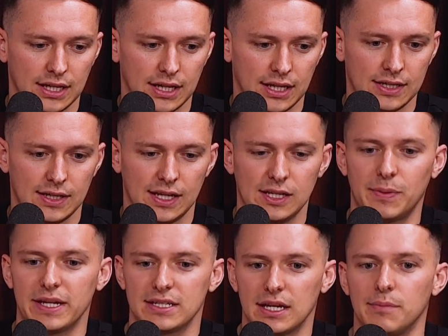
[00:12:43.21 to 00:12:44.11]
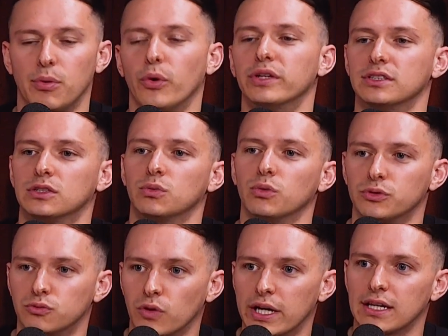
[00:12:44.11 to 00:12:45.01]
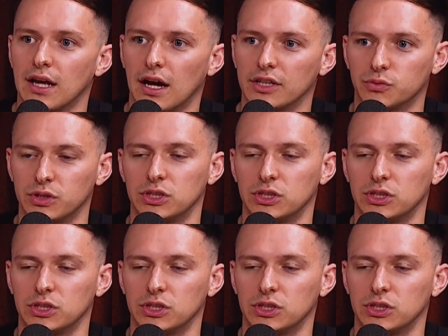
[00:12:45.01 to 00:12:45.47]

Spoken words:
he's basically pointed towards rate cuts,